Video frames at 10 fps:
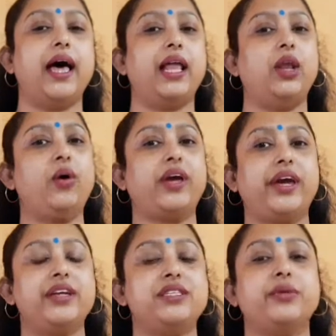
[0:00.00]
Hello
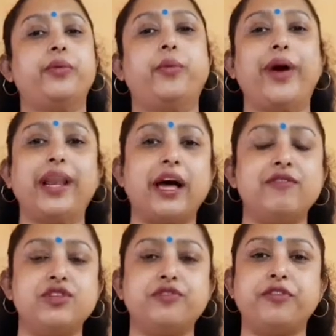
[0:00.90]
kids, welcome
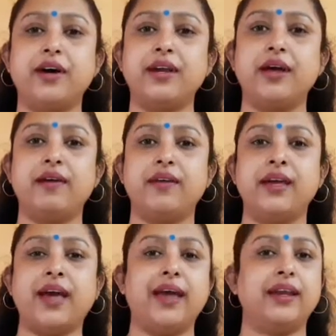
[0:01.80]
to fun learning
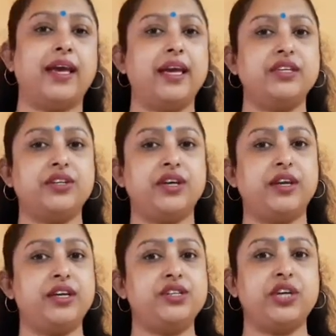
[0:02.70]
and
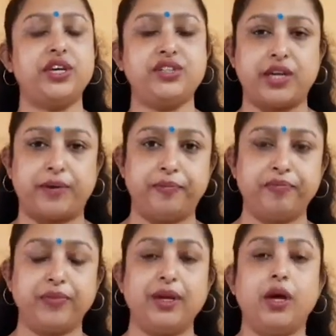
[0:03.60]
entertaining session.
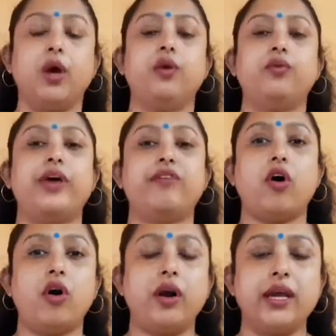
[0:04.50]
We have
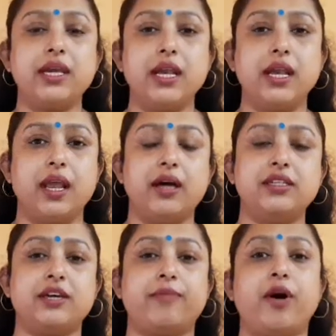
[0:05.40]
already learnt
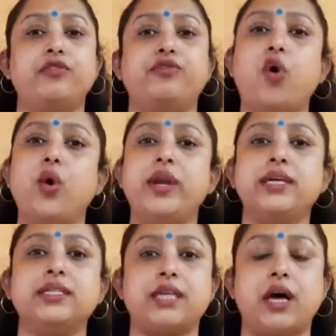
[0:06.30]
about phonic
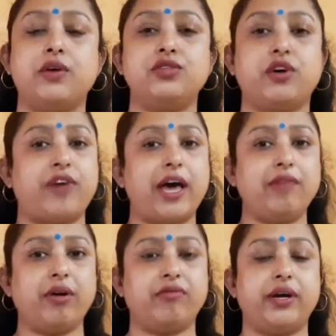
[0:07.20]
sound of
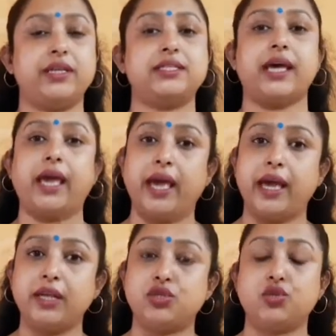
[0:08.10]
alphabets
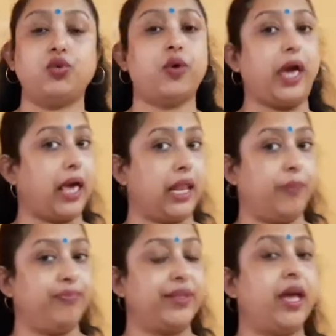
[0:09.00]
A to L,
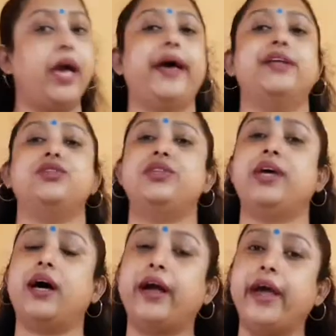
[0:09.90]
and today
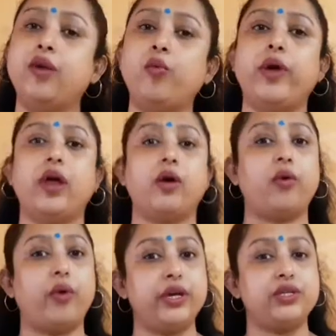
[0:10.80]
again we are
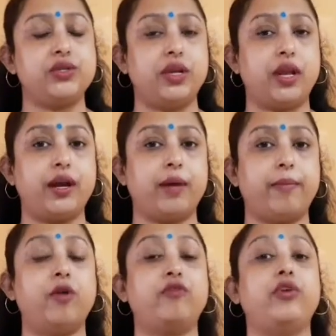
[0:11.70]
going to learn
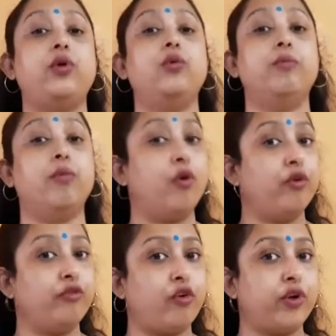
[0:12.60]
about few more
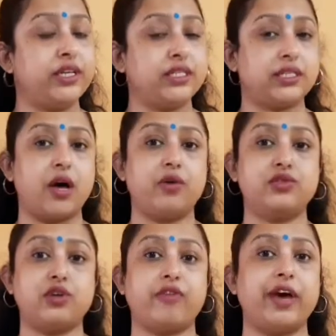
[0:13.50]
phonic
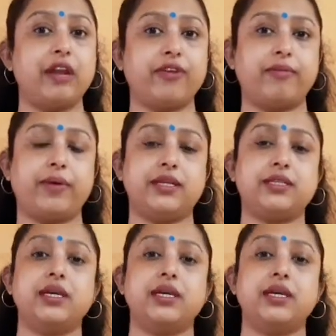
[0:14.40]
sounds of alphabet